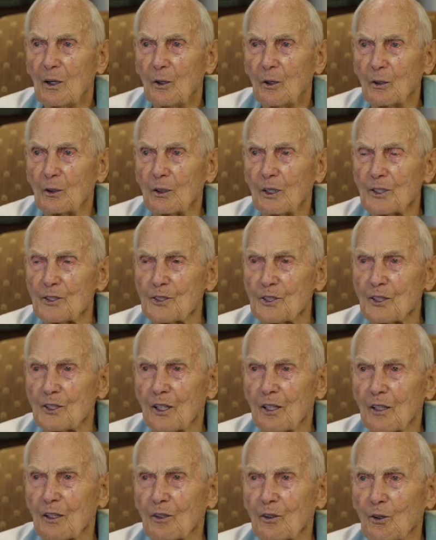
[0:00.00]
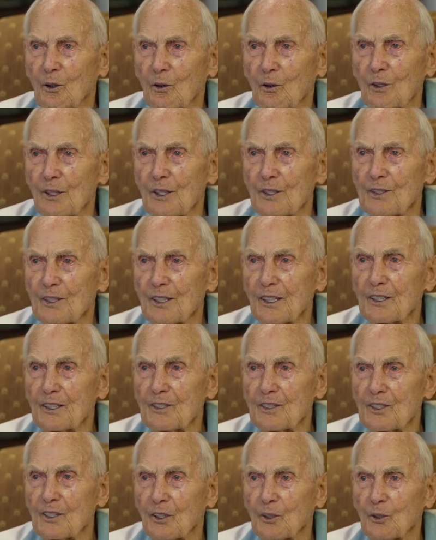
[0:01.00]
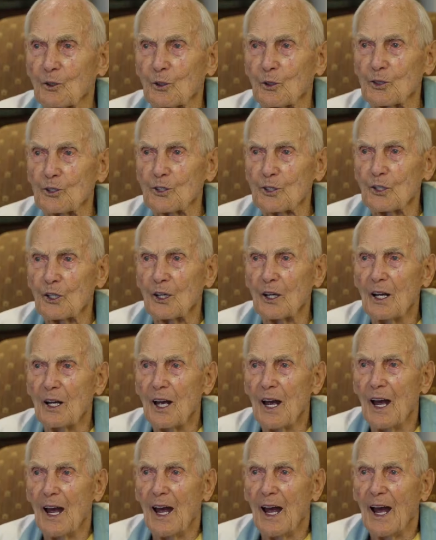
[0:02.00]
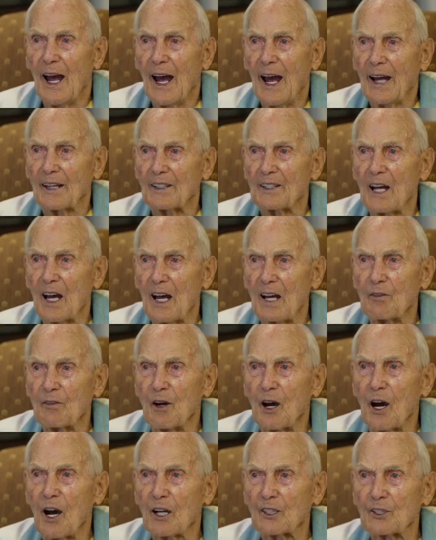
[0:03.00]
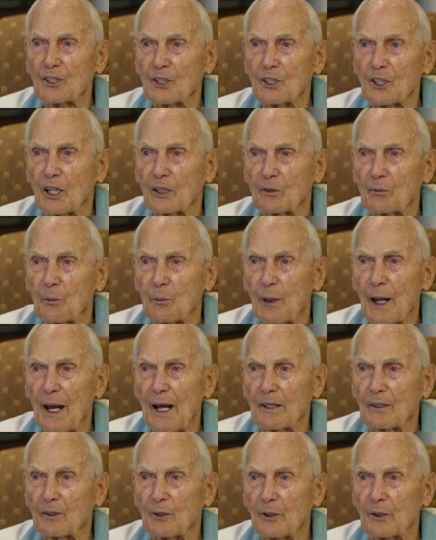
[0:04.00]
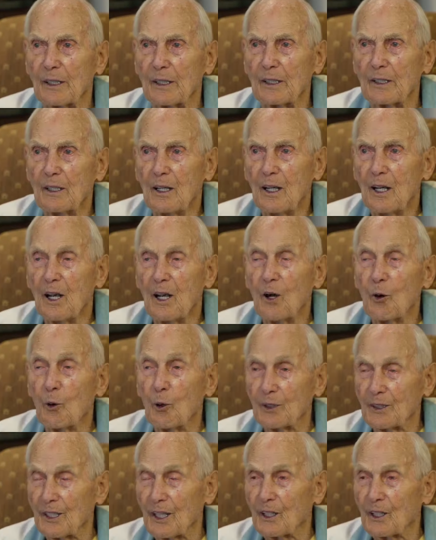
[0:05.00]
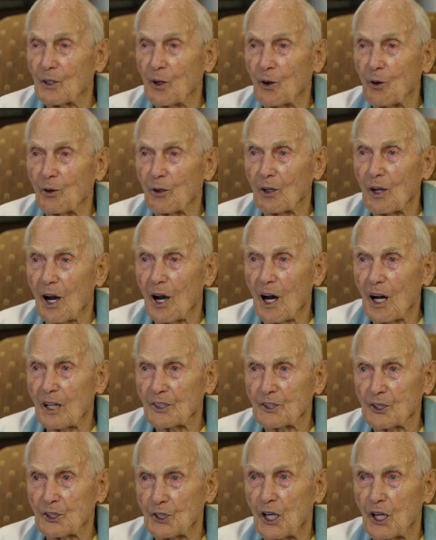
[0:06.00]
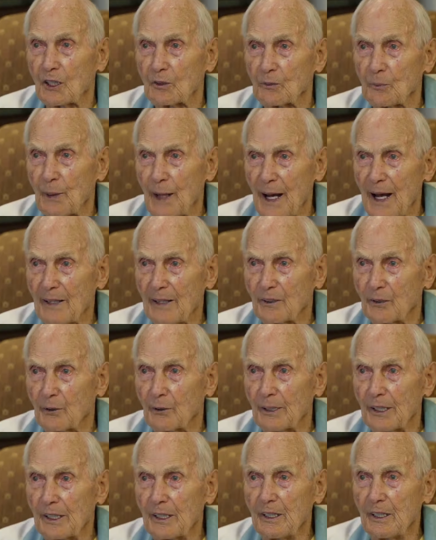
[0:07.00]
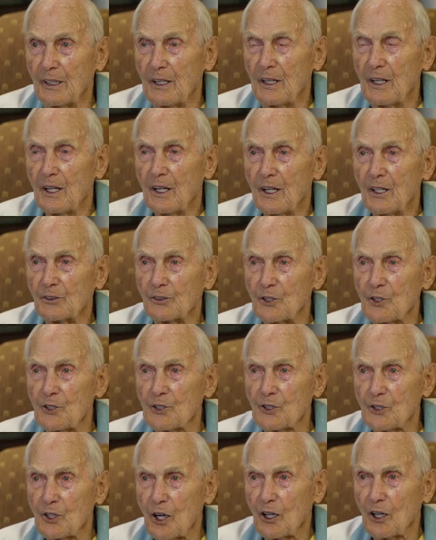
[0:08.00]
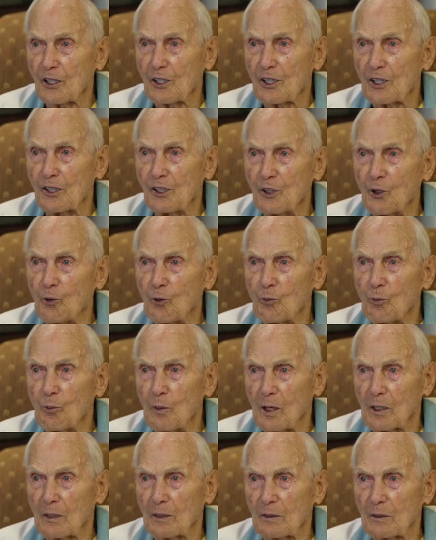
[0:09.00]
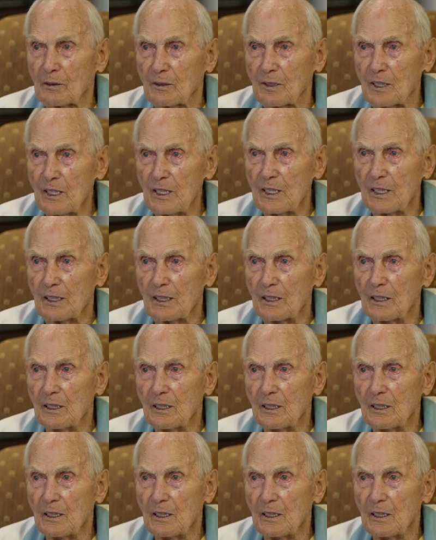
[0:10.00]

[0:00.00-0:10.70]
when I started all these things, and of course you had to have a hotshot battery, what they called a hotshot battery, to start the old Model T,